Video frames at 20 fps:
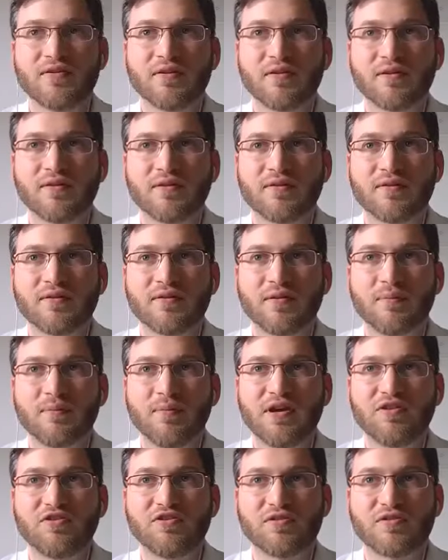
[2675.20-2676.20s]
the
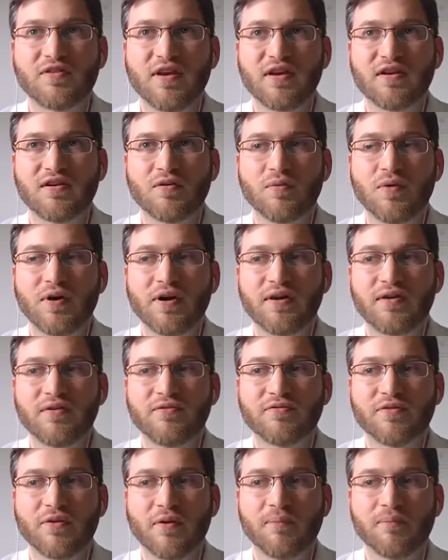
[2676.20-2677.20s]
major takeaway
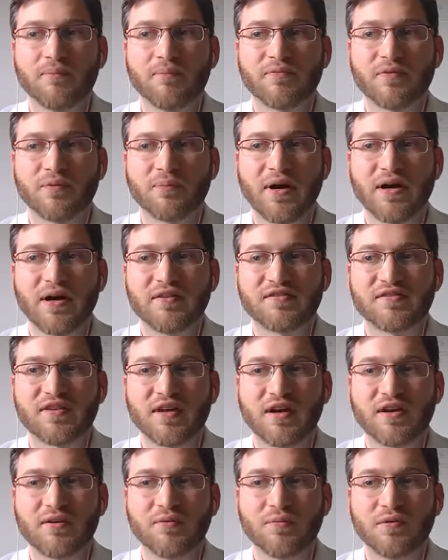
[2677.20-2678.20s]
from my
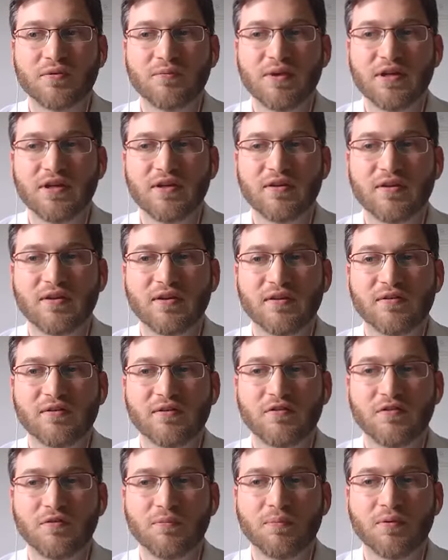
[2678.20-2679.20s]
side would be that
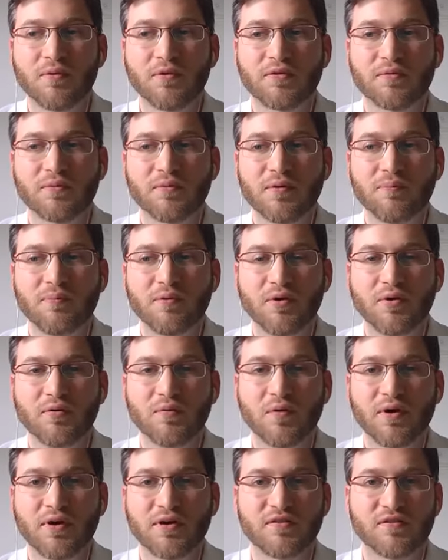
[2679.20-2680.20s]

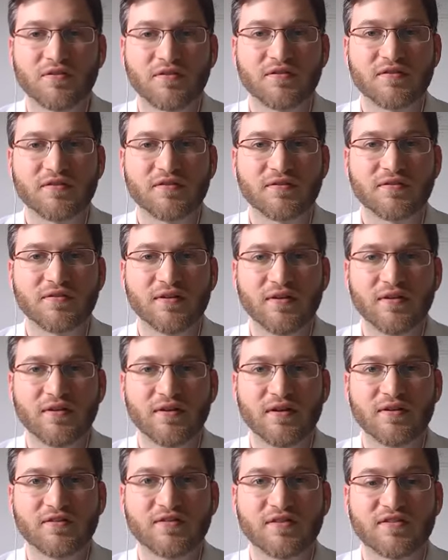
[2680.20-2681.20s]
2.3.1
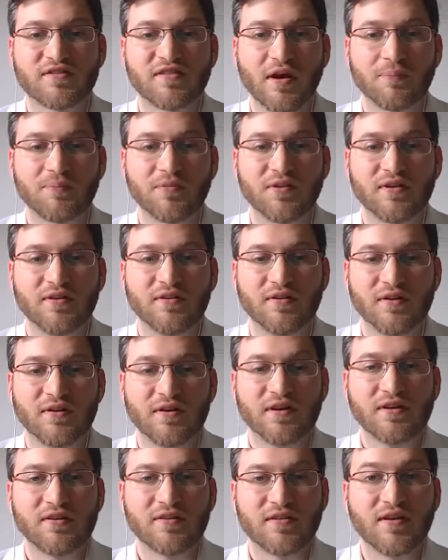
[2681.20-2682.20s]
is accepted
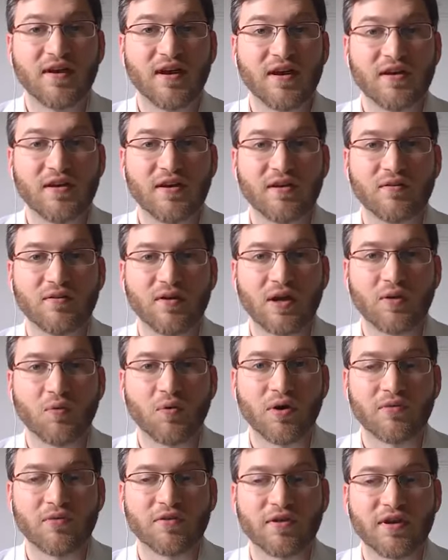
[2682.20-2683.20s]
today, and
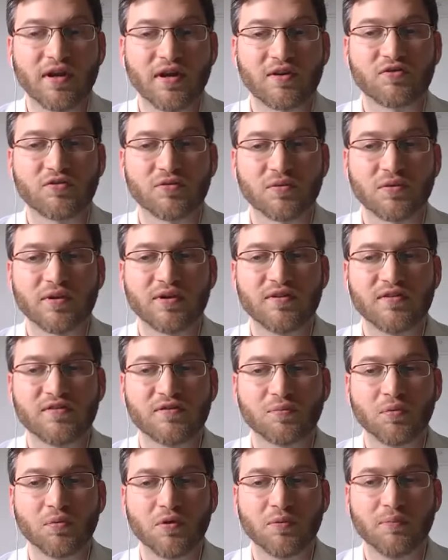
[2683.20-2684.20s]
whatever the next
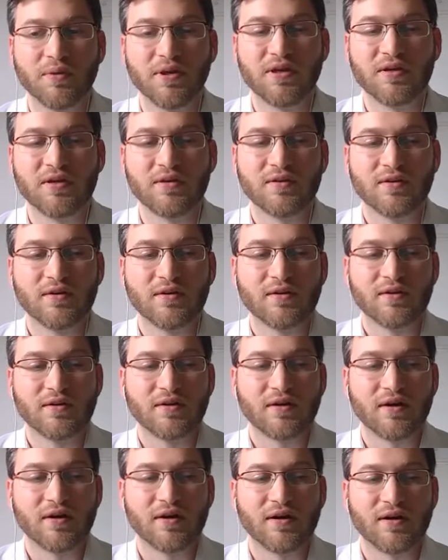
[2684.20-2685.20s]
release will be,
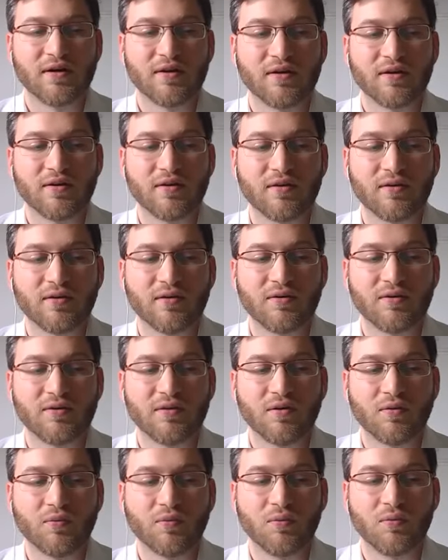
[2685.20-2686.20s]

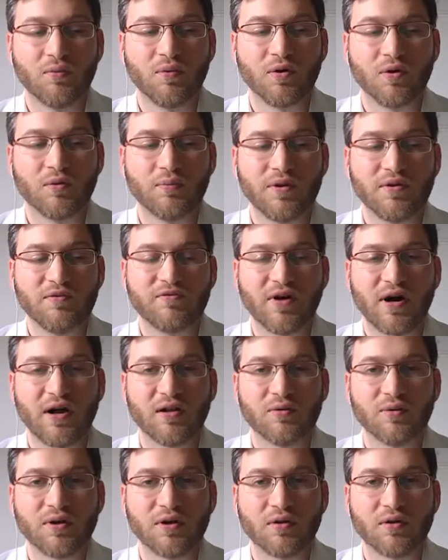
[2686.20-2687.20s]
will be
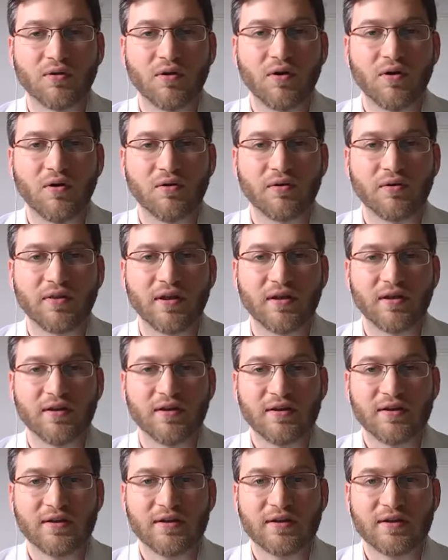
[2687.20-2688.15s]
following along. That